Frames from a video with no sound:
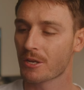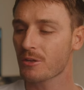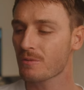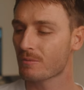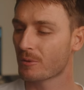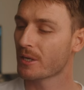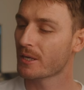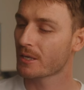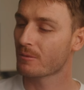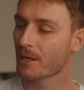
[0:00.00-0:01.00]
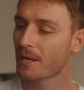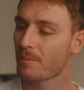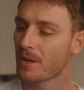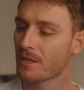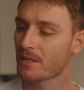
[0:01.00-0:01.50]
I don't really
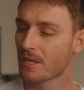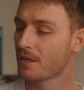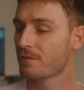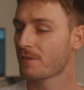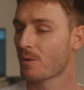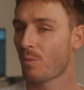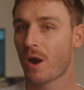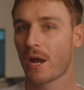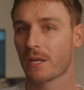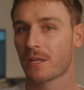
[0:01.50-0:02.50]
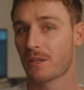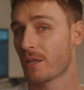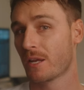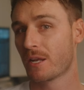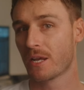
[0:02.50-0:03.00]
recommend anything wider
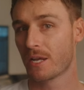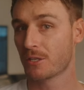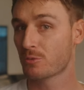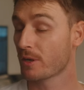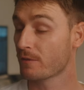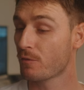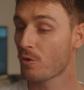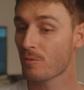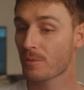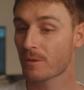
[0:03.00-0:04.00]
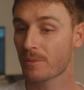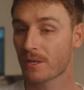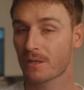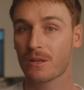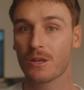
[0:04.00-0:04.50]
than a
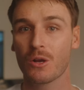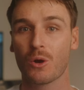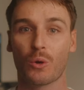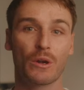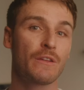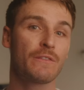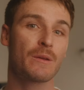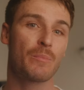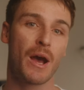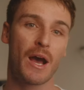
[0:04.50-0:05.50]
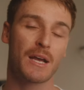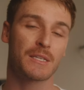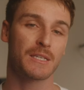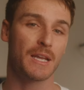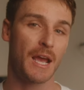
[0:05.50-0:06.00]
24mm or anything
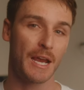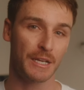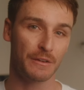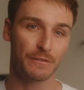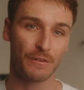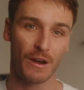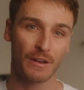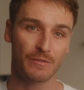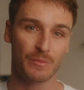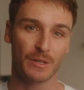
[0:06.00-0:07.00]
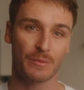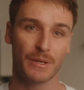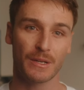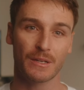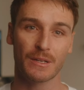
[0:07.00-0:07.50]
past an
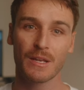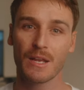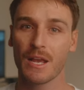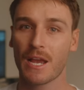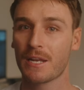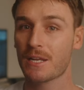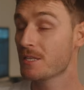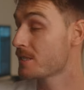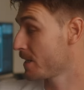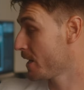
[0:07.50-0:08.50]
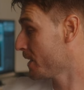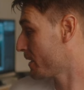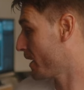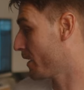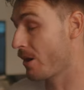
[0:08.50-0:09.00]
85mm. And in saying
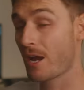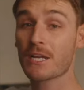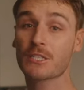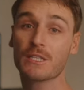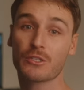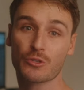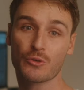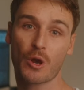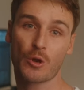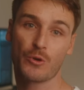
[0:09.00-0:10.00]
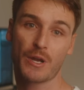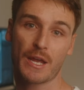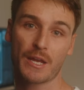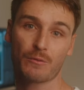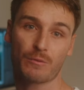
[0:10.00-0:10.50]
that, I actually do own
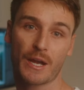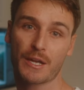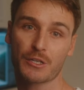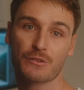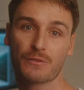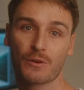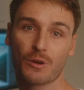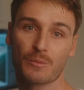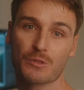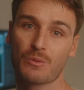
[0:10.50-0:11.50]
a range from